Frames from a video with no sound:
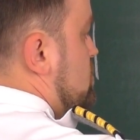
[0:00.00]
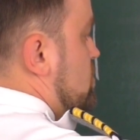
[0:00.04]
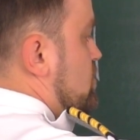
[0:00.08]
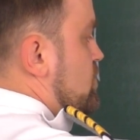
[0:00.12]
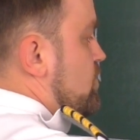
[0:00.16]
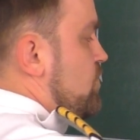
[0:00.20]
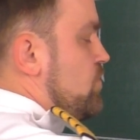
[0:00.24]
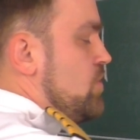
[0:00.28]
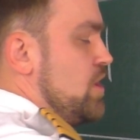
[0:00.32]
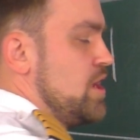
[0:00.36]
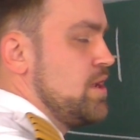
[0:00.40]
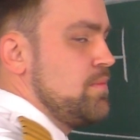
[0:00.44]
not
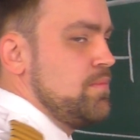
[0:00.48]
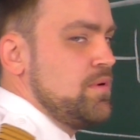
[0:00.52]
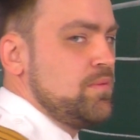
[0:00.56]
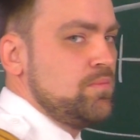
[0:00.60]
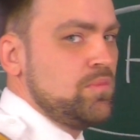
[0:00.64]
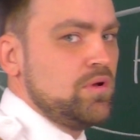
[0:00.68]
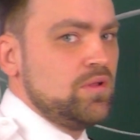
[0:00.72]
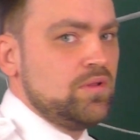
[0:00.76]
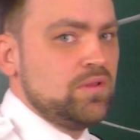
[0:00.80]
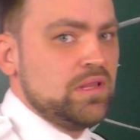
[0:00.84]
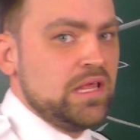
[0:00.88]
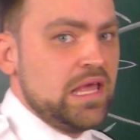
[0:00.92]

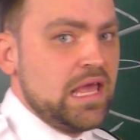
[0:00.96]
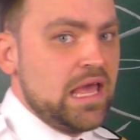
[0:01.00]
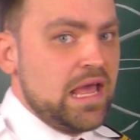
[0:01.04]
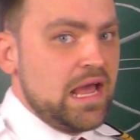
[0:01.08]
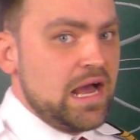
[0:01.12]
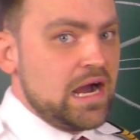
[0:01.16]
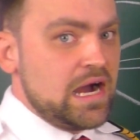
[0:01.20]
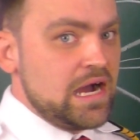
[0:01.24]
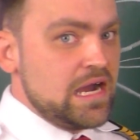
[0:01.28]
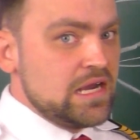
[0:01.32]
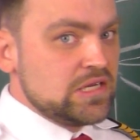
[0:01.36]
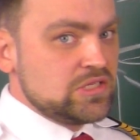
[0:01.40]
flammable.
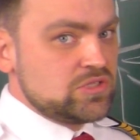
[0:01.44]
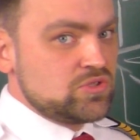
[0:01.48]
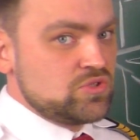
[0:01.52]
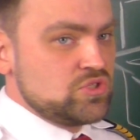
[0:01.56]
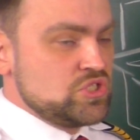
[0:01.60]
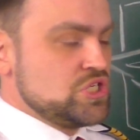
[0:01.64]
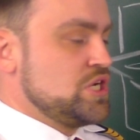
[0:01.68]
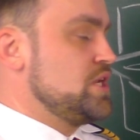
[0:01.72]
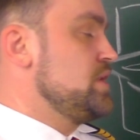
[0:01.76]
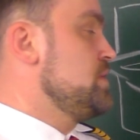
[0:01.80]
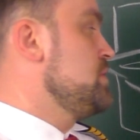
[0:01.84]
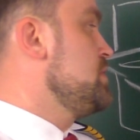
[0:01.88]

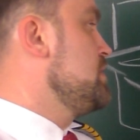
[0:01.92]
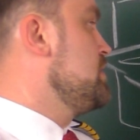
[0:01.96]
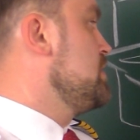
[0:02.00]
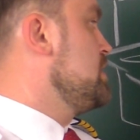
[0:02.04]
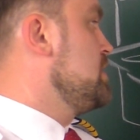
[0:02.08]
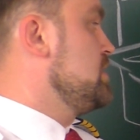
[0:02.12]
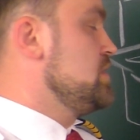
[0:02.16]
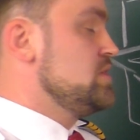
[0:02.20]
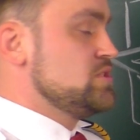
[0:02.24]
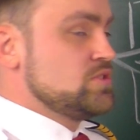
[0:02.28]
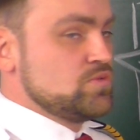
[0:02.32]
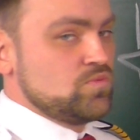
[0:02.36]
Hydrogen
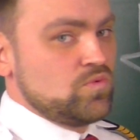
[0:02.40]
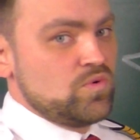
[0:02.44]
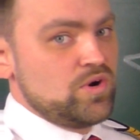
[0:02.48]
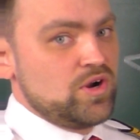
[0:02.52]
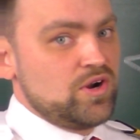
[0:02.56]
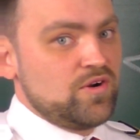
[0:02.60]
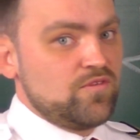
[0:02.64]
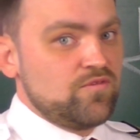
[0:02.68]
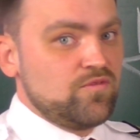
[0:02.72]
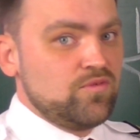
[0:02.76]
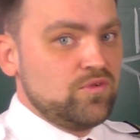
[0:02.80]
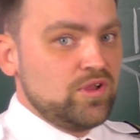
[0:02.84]
is
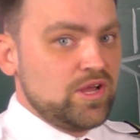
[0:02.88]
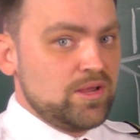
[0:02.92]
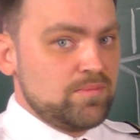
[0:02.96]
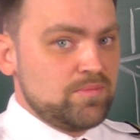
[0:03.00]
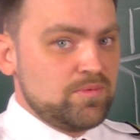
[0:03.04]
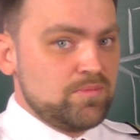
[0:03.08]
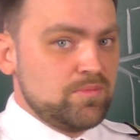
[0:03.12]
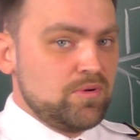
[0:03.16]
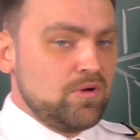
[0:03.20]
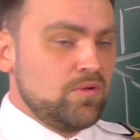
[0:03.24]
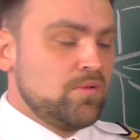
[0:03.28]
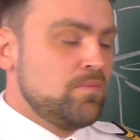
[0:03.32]
very
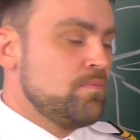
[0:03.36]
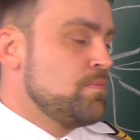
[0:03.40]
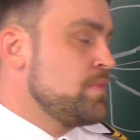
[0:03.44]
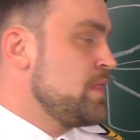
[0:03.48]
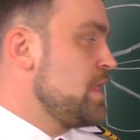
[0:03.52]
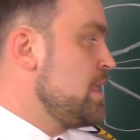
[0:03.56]
flammable.